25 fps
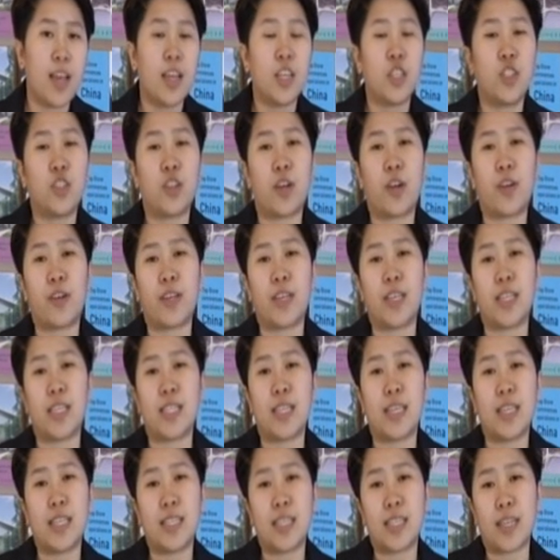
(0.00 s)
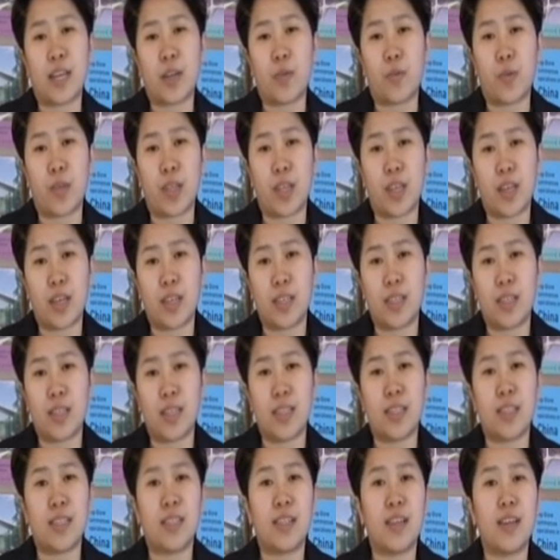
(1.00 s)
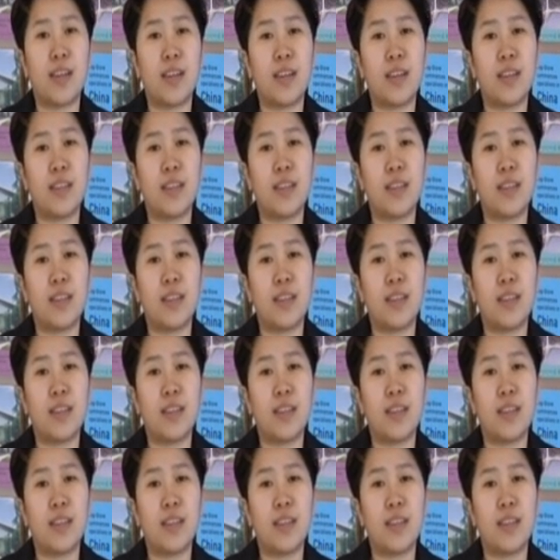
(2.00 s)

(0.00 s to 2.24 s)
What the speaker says: Sharing his insight with us is none